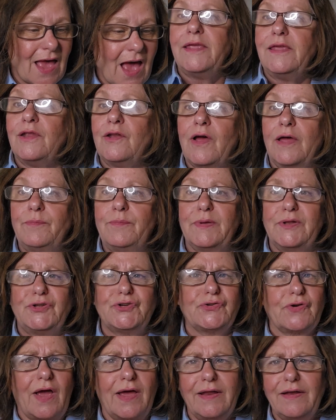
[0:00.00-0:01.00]
I've been
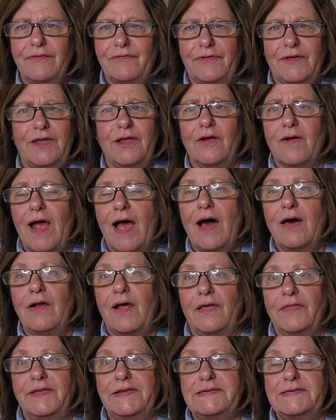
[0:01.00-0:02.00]
trying to figure out
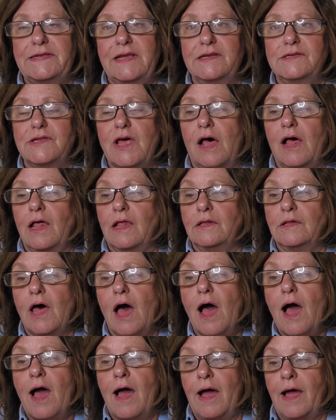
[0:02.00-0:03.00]
all these things all
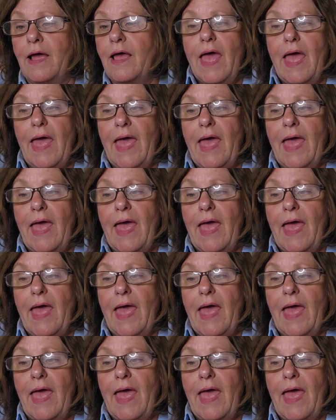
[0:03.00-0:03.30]
along.